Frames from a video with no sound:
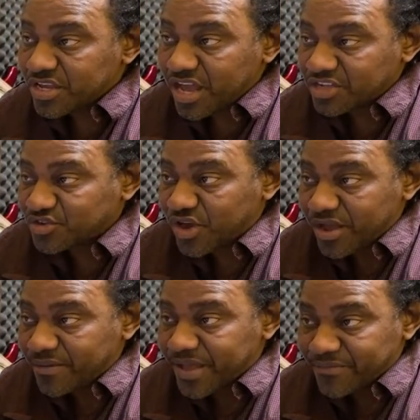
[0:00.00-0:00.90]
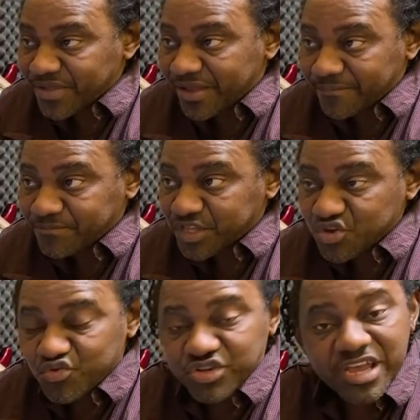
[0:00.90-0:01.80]
I saw I, I, I,
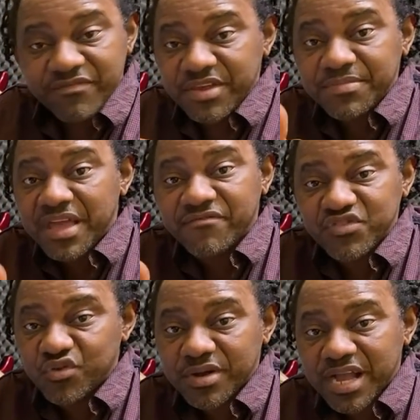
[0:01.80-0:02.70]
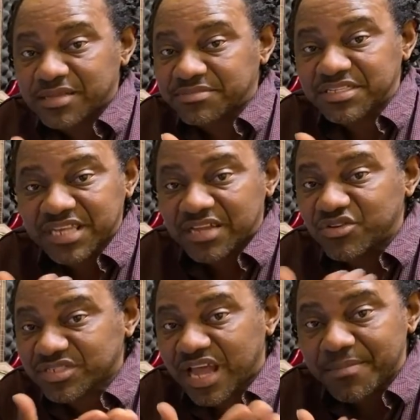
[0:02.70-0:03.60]
youth. I, him they even know, because him thinks I
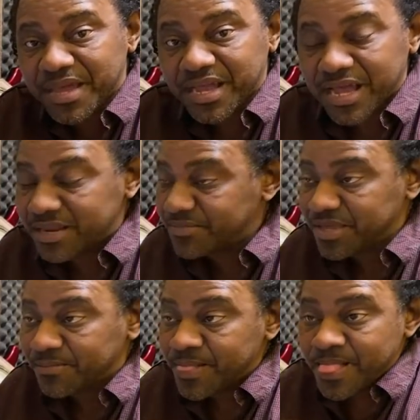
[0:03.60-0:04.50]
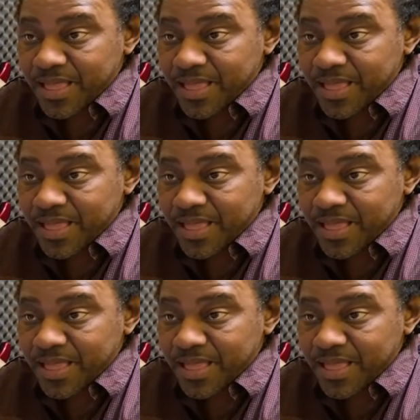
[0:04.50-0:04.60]
just call me, I call him name.